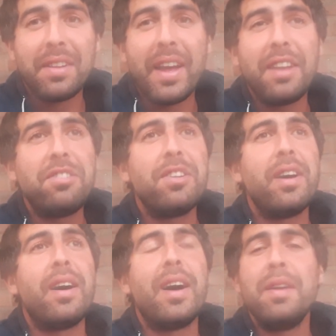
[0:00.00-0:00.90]
That's
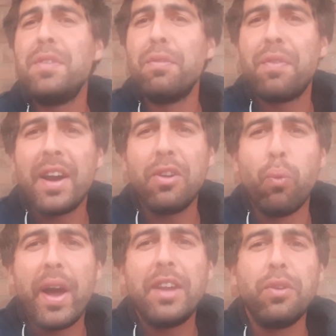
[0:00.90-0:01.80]
if you find a
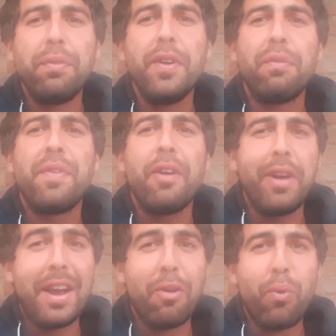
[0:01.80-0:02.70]
way to feel
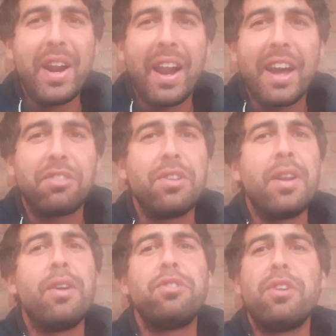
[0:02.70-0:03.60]
very relaxed, you
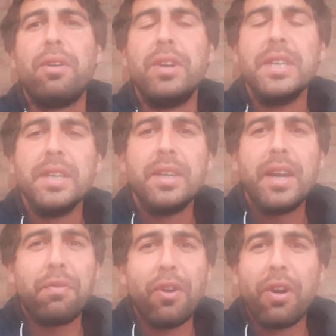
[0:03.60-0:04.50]
know. So
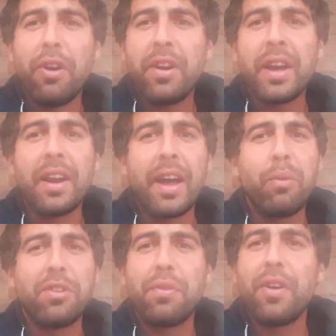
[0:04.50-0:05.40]
if you're learning a
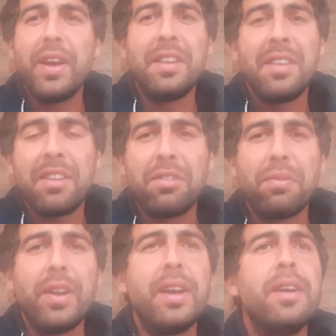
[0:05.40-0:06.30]
language very
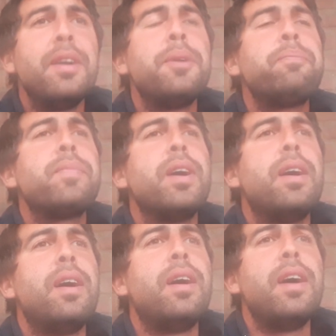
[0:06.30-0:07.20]
intensively
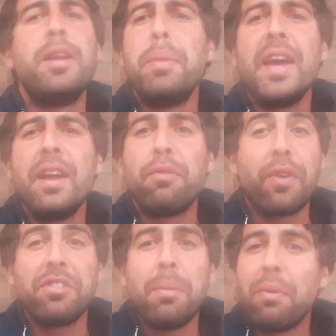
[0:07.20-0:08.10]
at the beginning,
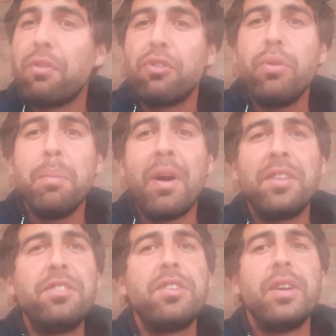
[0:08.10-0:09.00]
for example, for 3
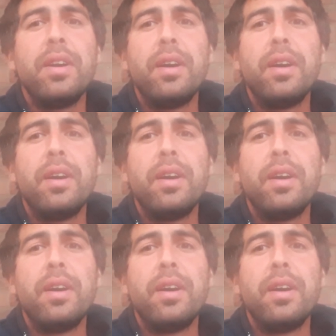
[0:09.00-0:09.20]
months,